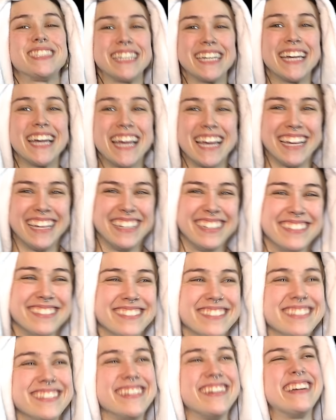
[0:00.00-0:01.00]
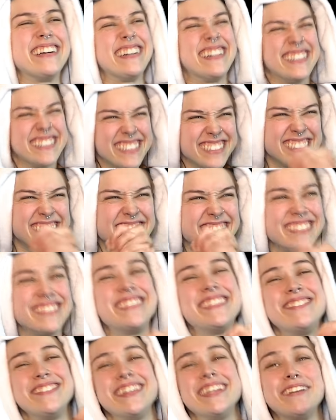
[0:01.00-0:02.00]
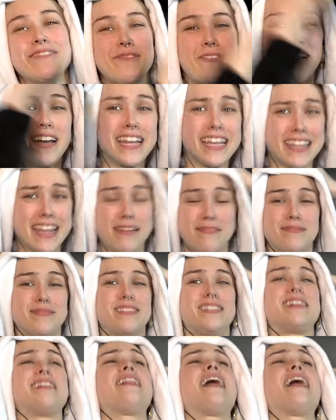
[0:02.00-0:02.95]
dang it oh, I really wanted them to